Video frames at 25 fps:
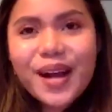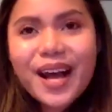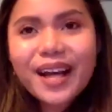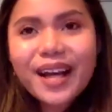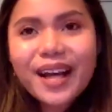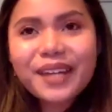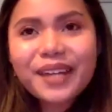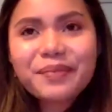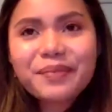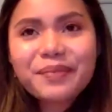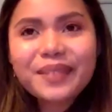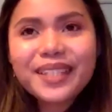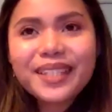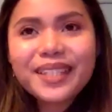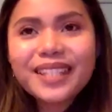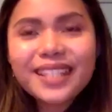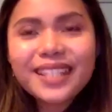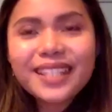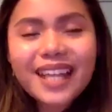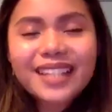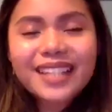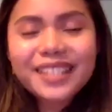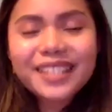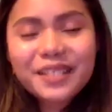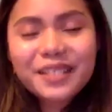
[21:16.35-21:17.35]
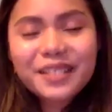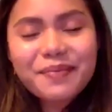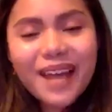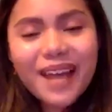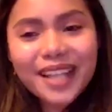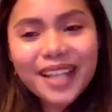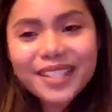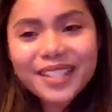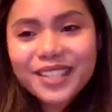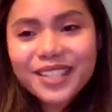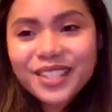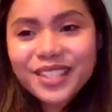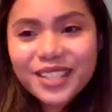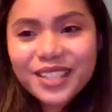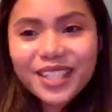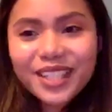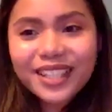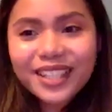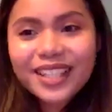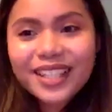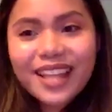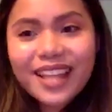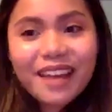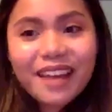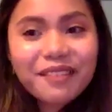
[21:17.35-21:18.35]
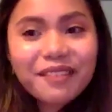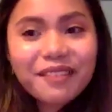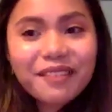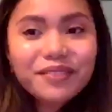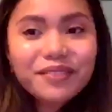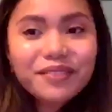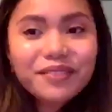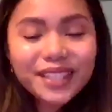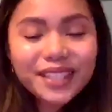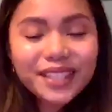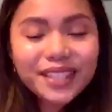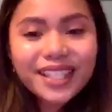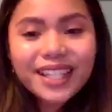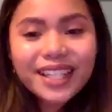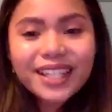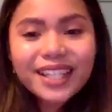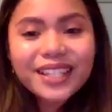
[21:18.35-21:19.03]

I mean, I did manage thankfully